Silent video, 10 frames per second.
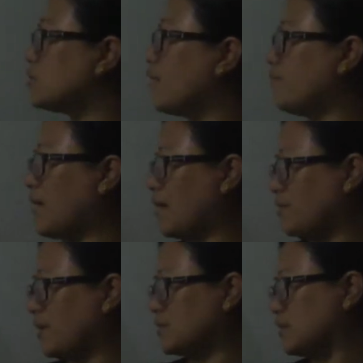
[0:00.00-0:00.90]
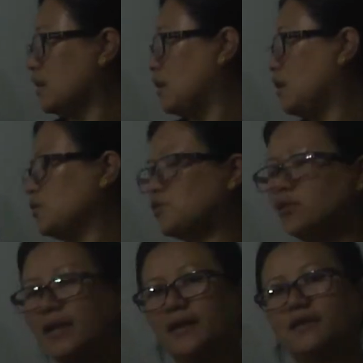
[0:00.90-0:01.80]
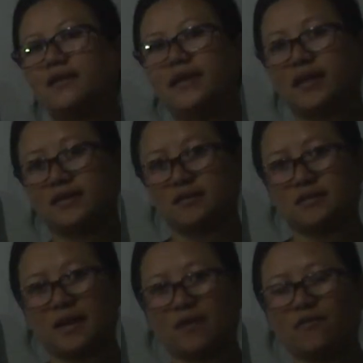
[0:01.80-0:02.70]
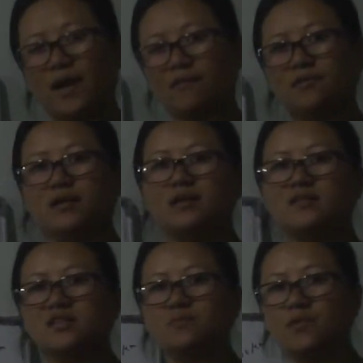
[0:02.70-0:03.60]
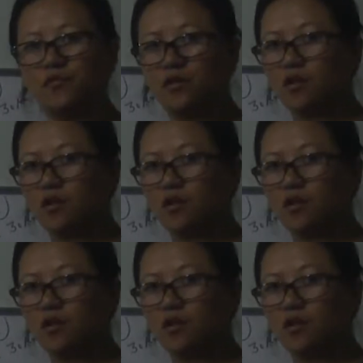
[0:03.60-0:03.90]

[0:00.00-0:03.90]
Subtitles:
of map is to get the directions, like we have discussed before